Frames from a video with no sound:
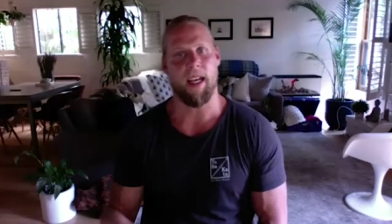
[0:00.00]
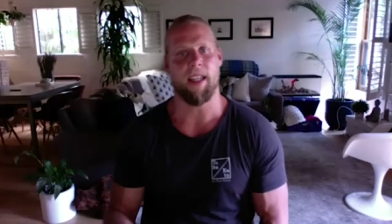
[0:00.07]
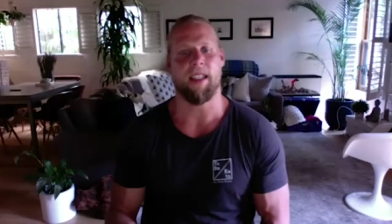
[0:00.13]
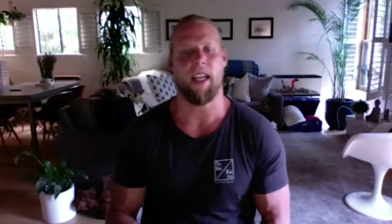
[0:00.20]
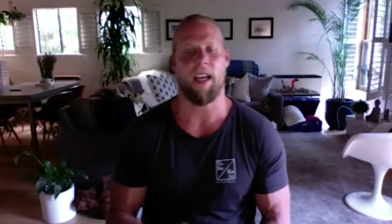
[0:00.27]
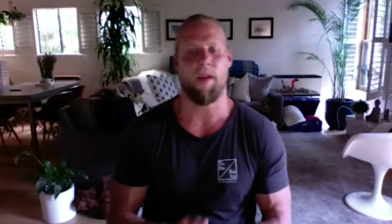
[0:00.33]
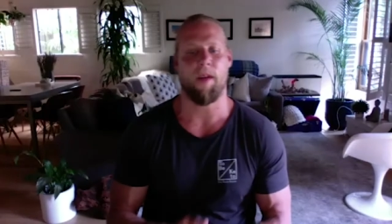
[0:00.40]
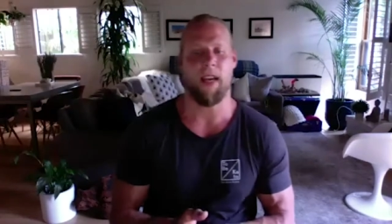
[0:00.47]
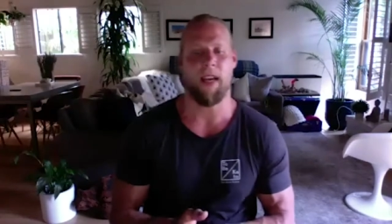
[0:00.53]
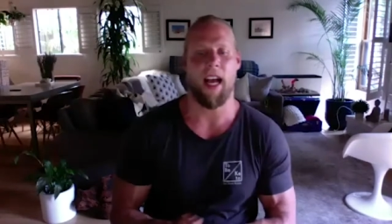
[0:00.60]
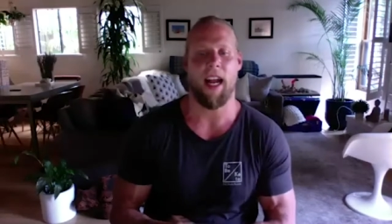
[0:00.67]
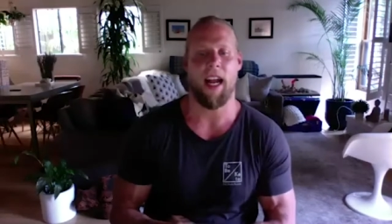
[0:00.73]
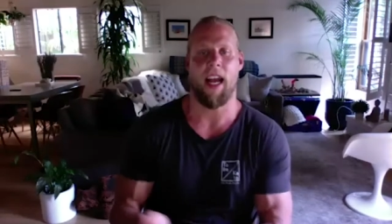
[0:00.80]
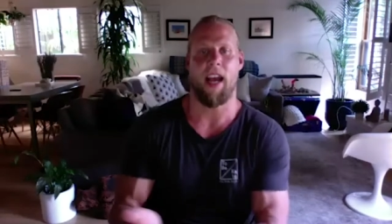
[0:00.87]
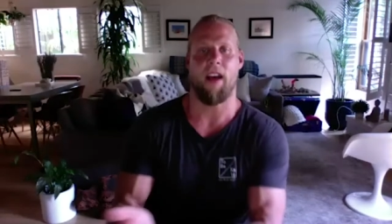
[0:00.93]
like, we
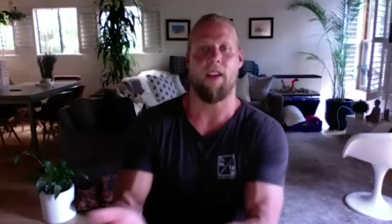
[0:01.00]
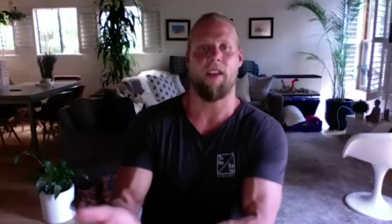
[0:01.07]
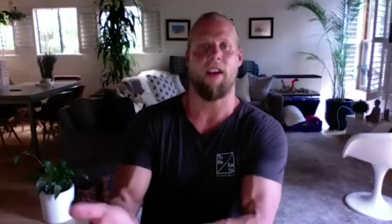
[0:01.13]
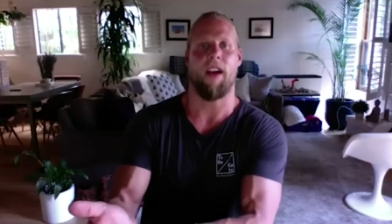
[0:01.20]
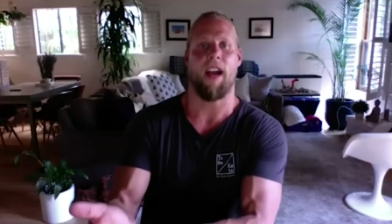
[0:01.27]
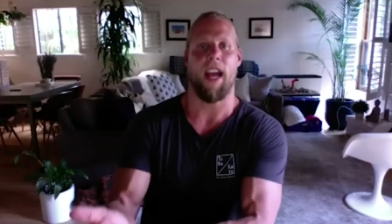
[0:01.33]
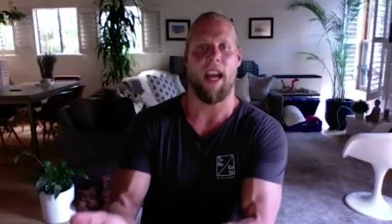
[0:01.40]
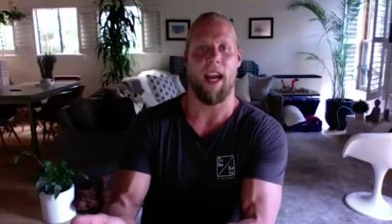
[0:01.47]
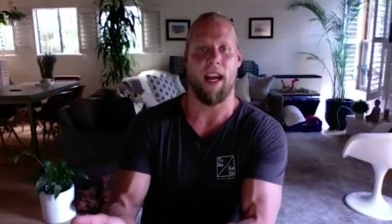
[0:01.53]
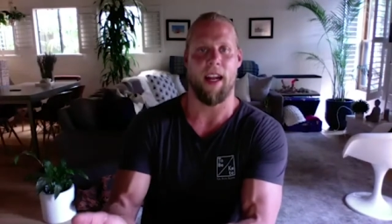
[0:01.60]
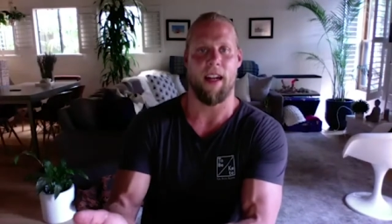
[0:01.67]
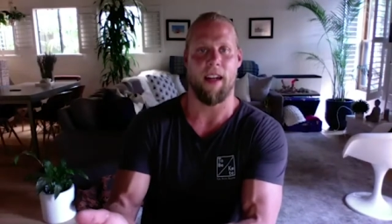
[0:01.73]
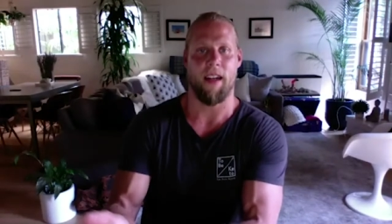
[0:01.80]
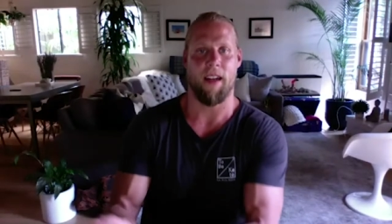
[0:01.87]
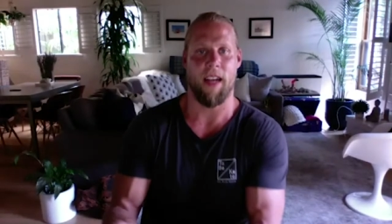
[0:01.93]
kind of held their
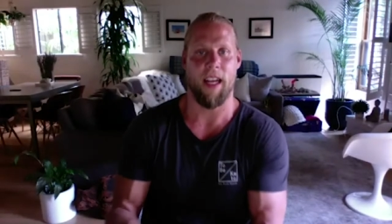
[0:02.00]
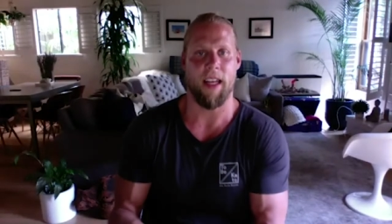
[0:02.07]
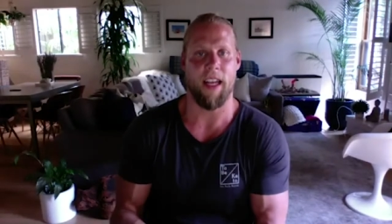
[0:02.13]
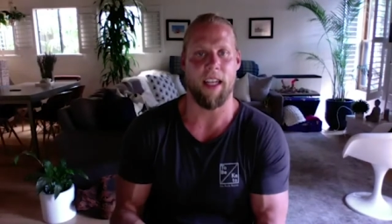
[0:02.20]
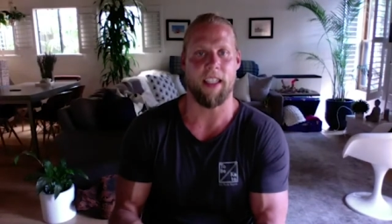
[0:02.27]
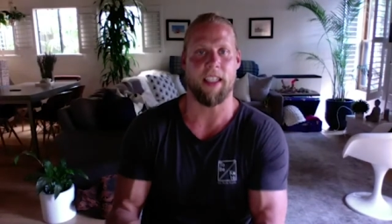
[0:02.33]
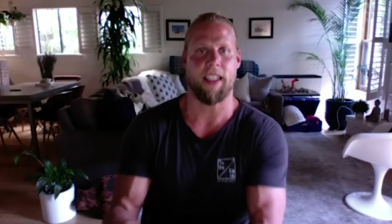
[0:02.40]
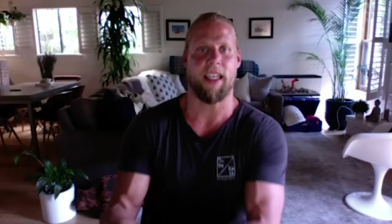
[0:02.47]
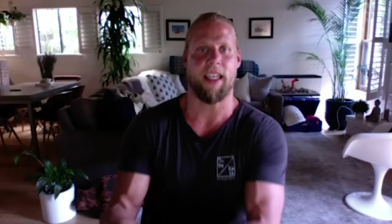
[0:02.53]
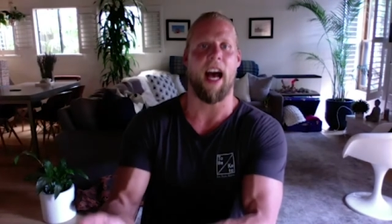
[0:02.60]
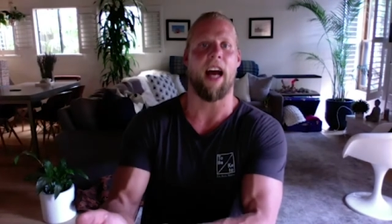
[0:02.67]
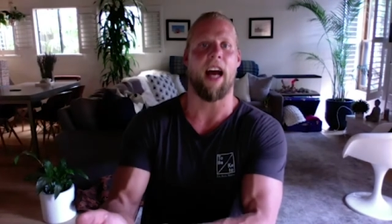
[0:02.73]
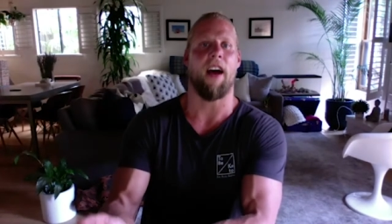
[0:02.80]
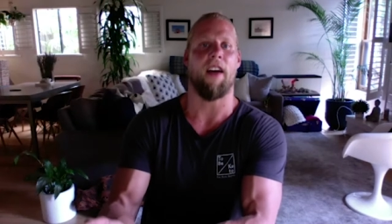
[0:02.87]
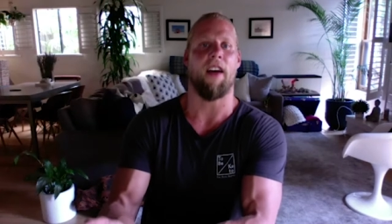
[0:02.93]
hand and they just got
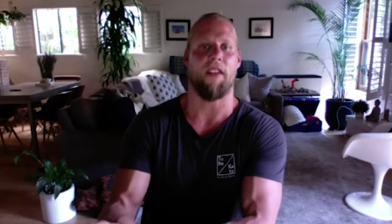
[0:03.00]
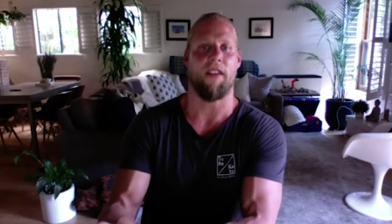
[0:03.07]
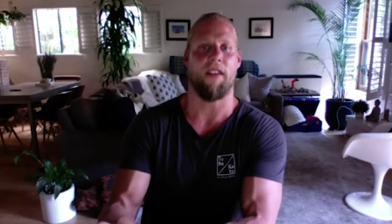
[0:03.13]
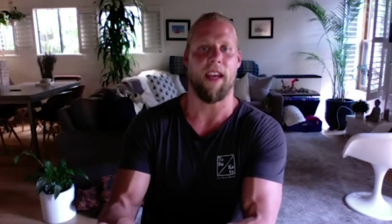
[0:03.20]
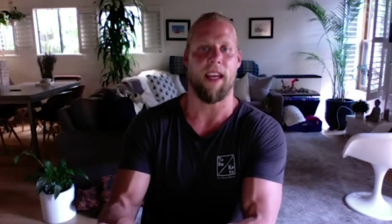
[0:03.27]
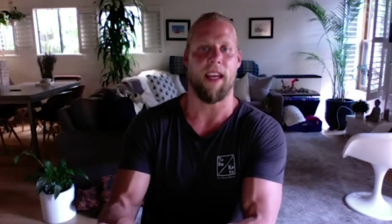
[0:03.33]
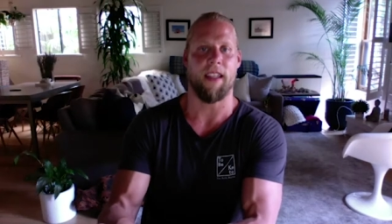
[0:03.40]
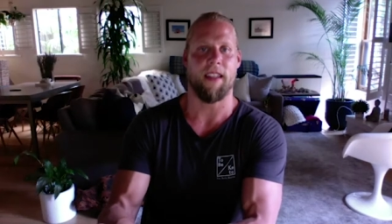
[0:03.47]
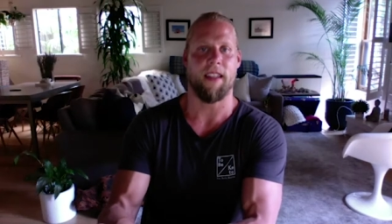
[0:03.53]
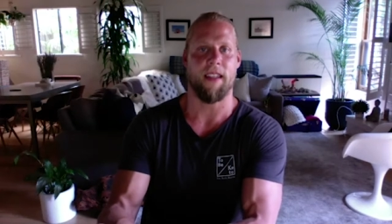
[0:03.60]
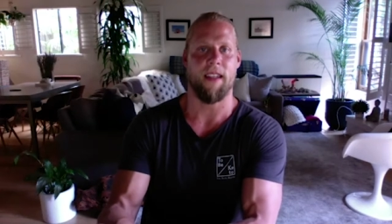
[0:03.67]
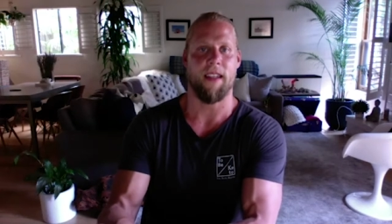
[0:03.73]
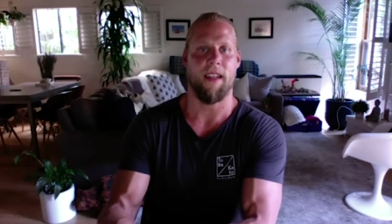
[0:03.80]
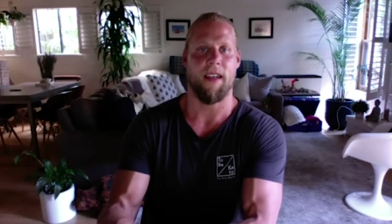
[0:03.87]
all the things.